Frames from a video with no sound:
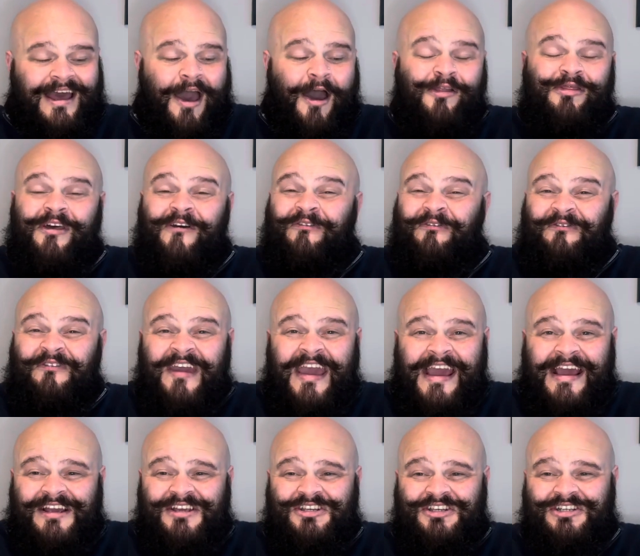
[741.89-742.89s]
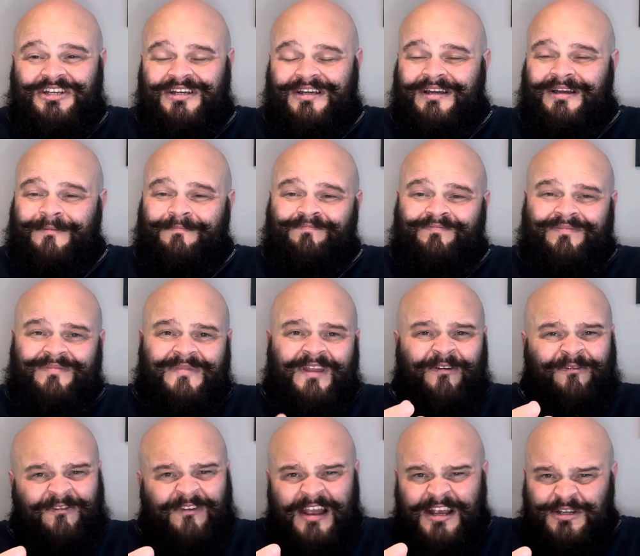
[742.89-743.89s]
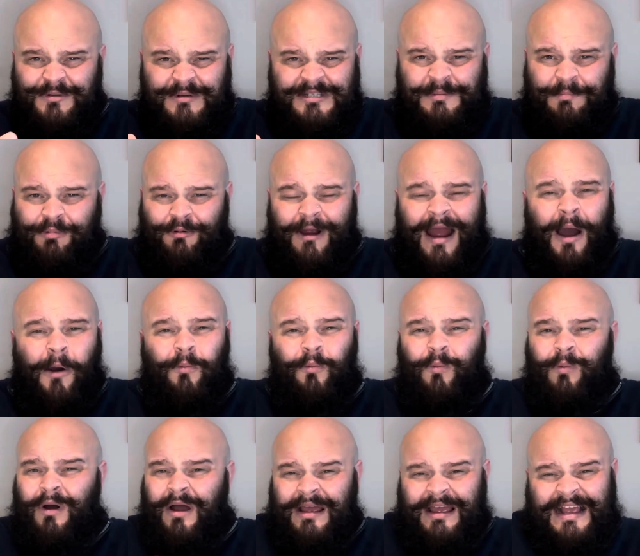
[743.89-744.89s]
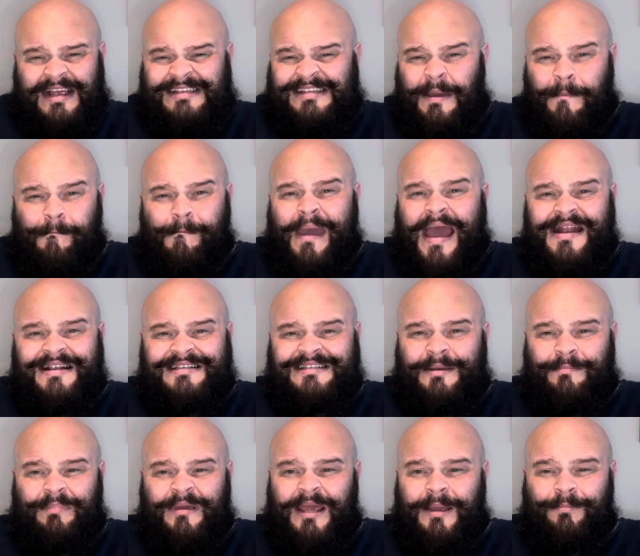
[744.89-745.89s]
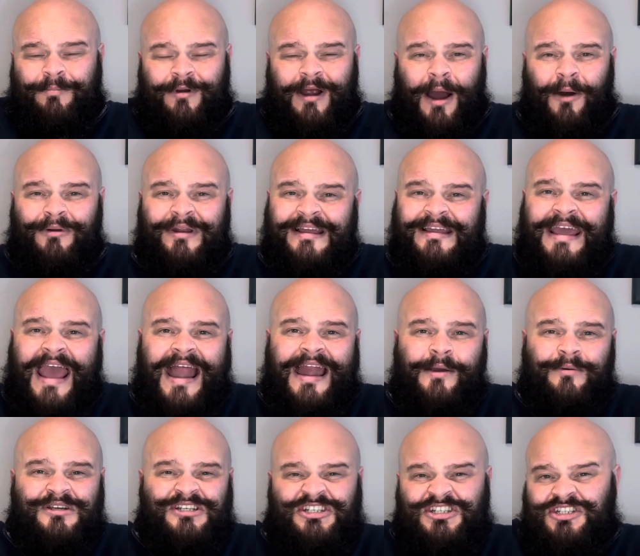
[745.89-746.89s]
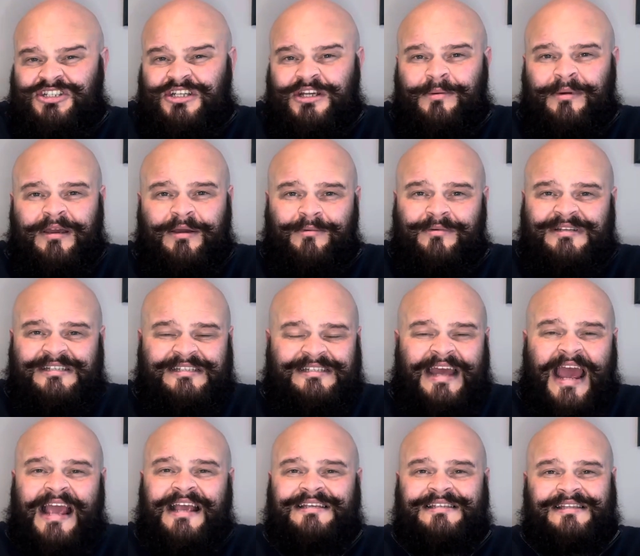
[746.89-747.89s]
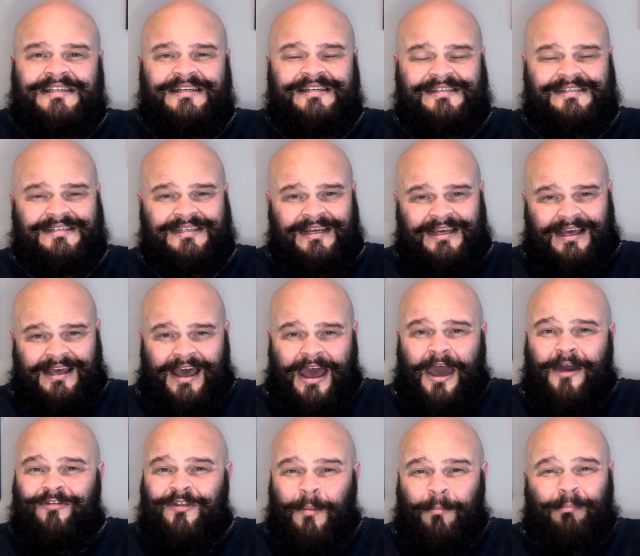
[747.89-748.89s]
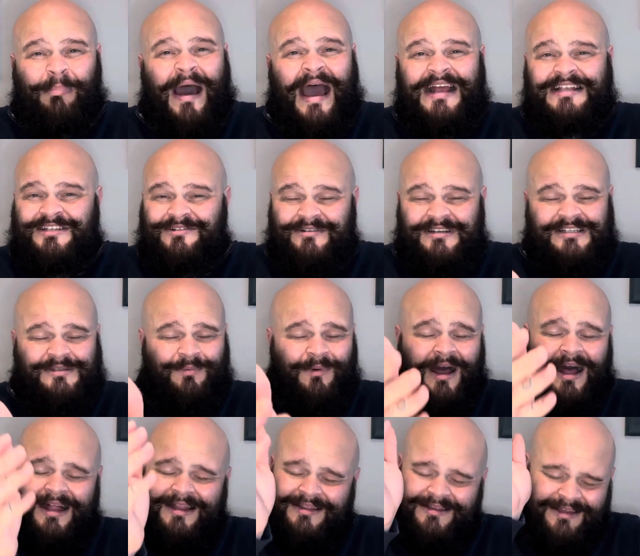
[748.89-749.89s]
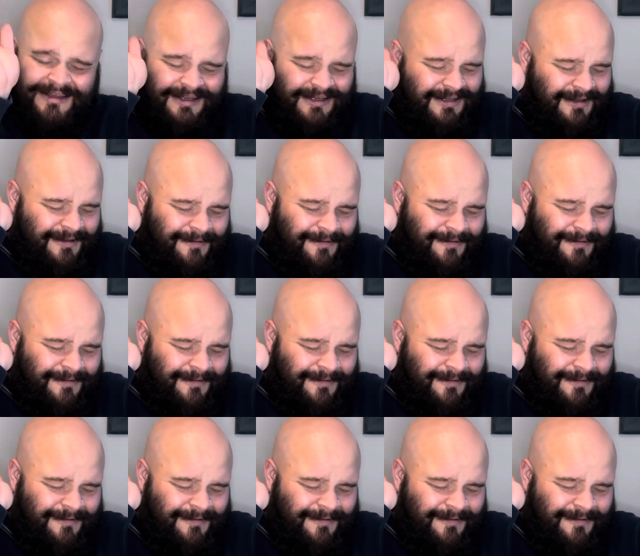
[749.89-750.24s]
And the fish was brown. What is it meant to be brown? Again, it was chewy, it was tasteless, and the batter as well.